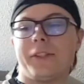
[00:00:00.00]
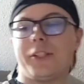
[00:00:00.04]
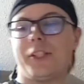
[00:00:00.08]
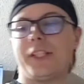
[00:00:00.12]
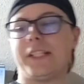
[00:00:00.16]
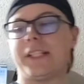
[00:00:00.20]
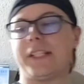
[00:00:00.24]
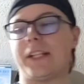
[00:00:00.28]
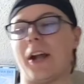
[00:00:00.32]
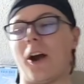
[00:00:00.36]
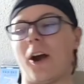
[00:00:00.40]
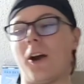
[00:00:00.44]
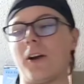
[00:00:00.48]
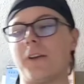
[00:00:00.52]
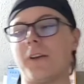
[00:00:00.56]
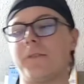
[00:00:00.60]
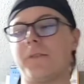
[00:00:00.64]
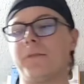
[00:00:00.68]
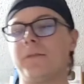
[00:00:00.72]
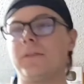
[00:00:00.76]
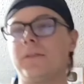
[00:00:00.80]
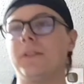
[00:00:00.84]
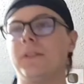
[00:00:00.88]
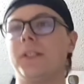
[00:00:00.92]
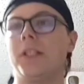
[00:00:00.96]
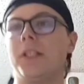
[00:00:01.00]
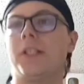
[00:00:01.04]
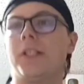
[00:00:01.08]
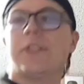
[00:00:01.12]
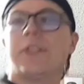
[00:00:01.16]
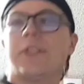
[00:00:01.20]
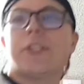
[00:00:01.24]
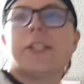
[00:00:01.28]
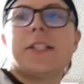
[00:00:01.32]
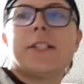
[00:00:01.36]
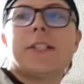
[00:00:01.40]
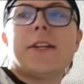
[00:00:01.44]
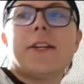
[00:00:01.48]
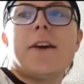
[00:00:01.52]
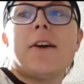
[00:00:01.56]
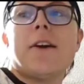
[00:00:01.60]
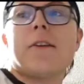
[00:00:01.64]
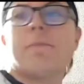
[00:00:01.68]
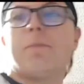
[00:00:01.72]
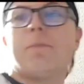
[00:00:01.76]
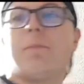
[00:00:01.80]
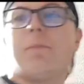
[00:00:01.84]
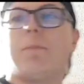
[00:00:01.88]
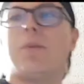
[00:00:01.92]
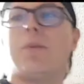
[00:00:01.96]
She's starting. She's
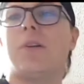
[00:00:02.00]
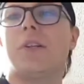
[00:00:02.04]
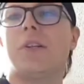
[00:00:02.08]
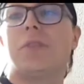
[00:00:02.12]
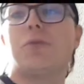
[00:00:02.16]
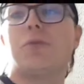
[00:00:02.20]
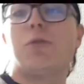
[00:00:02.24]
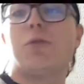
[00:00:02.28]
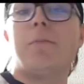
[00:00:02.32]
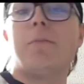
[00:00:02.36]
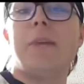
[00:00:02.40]
starting. Put it to a